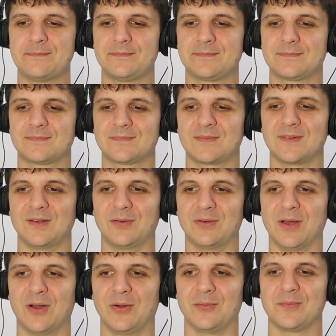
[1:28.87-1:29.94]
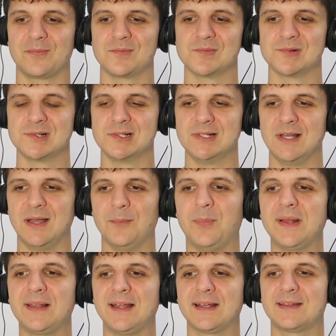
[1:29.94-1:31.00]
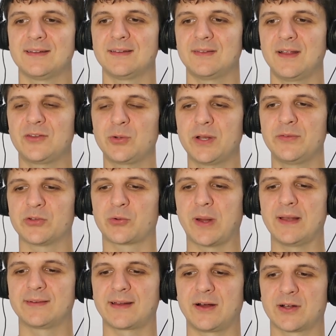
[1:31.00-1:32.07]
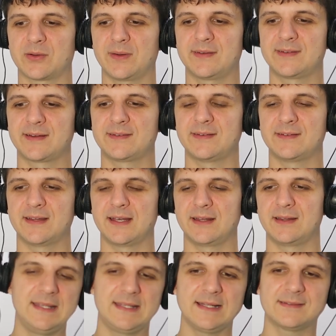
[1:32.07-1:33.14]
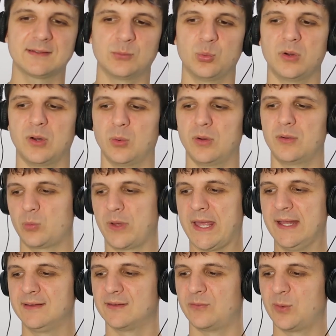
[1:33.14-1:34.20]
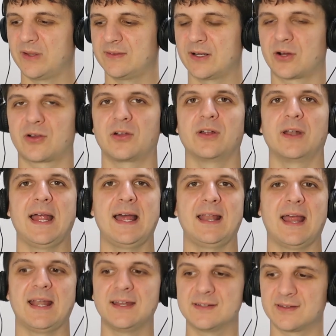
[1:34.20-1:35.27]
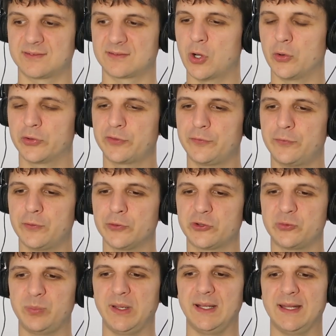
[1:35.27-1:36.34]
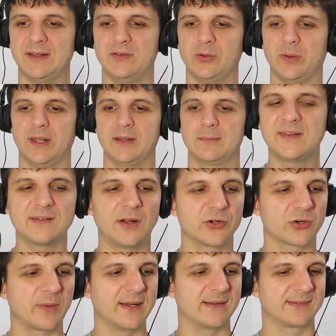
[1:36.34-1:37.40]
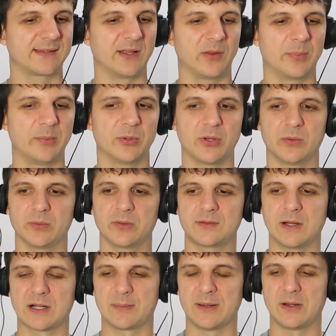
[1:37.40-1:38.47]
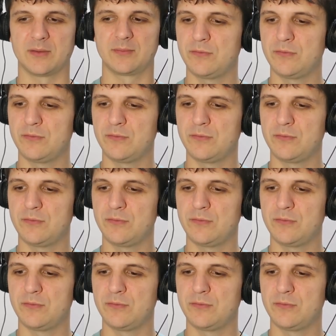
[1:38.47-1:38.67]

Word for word: Oh no. But like, it's one of his greatest characteristics is that he gets a, a, hint of what he's not good at and he just goes full speed into it. That's an underrated skill people don't talk about.